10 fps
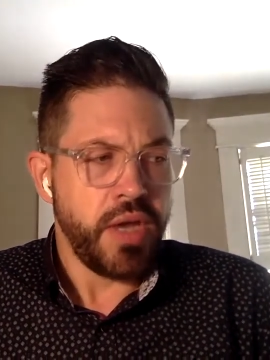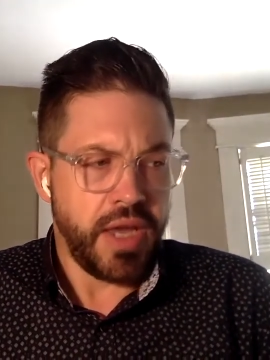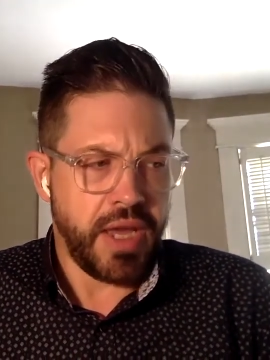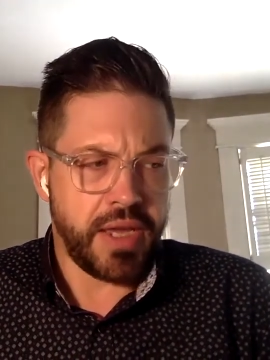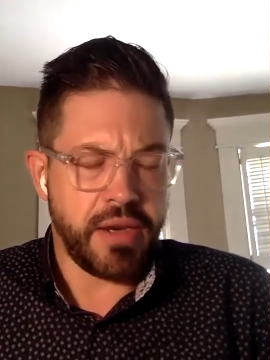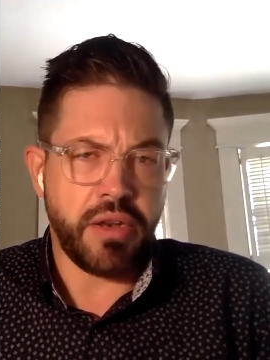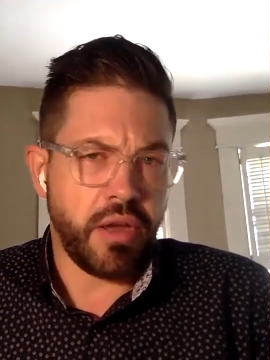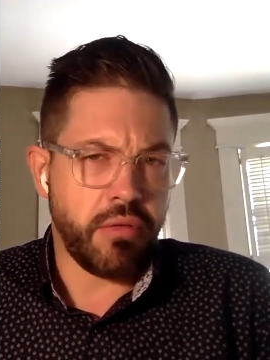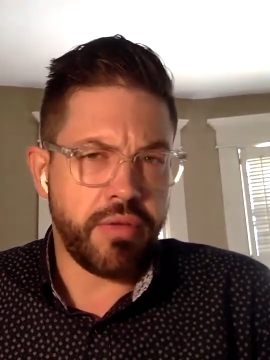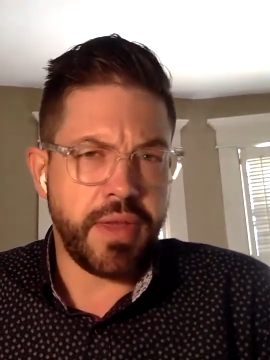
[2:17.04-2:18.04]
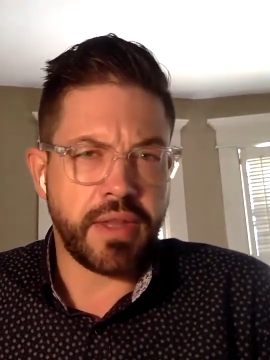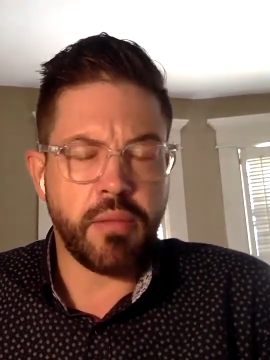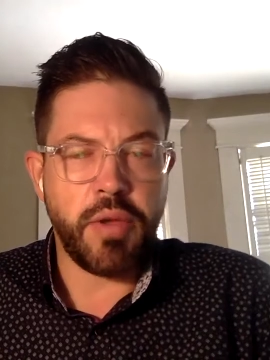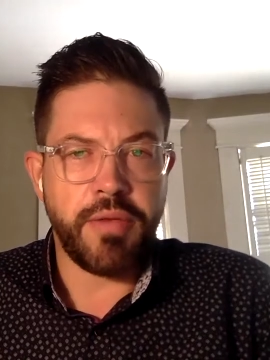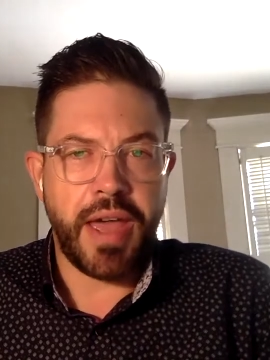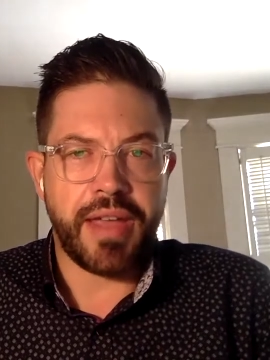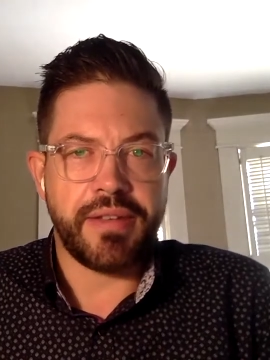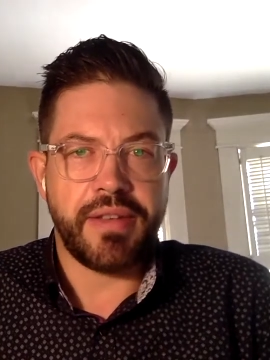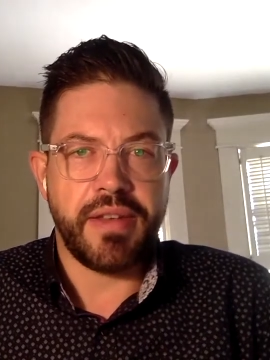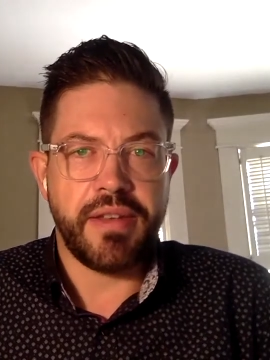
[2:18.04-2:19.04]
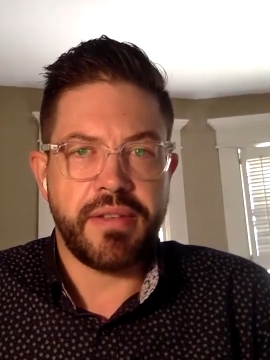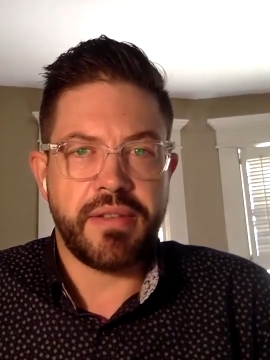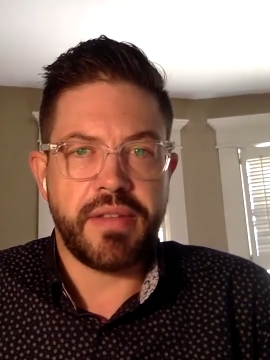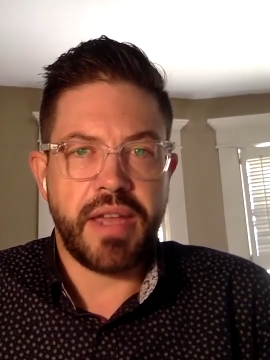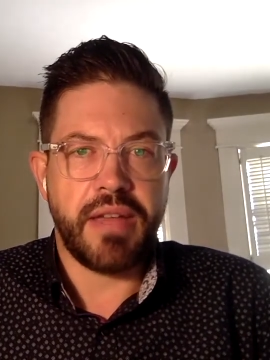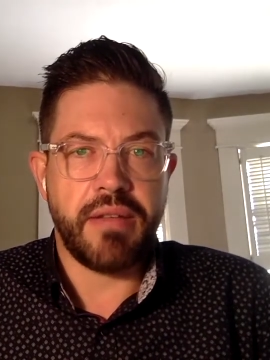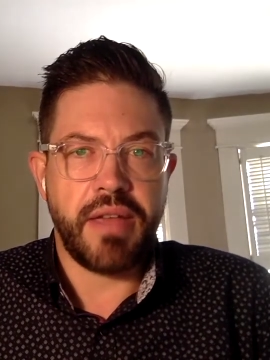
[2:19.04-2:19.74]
And another thing that we've asked is that